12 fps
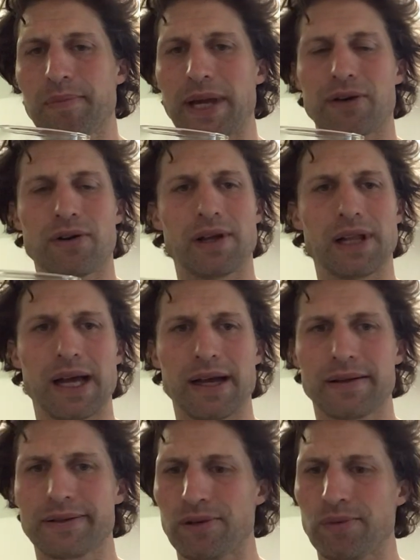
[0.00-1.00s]
macro
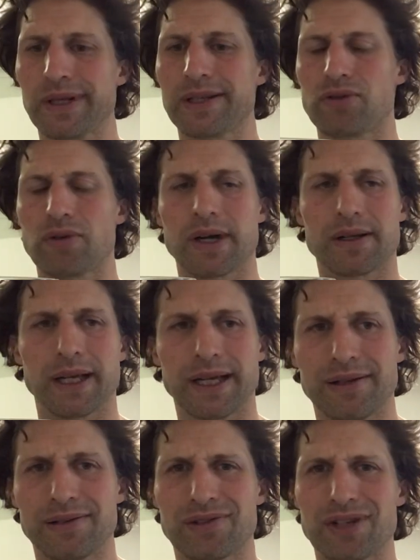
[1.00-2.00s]
lagers you're really
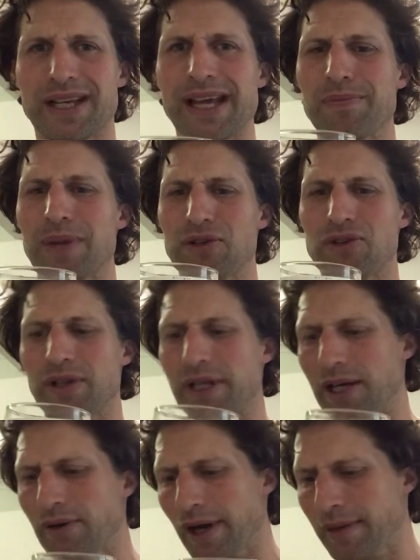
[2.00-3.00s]
struggling to get much in
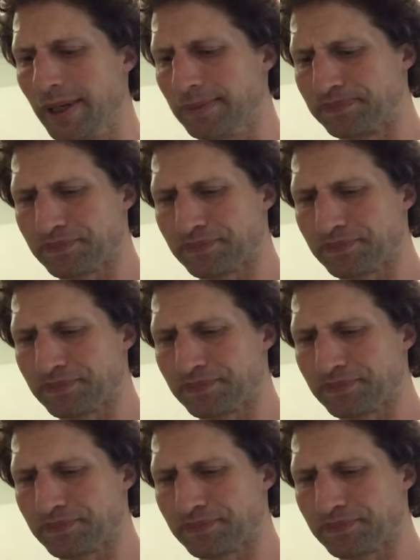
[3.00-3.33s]
the aroma.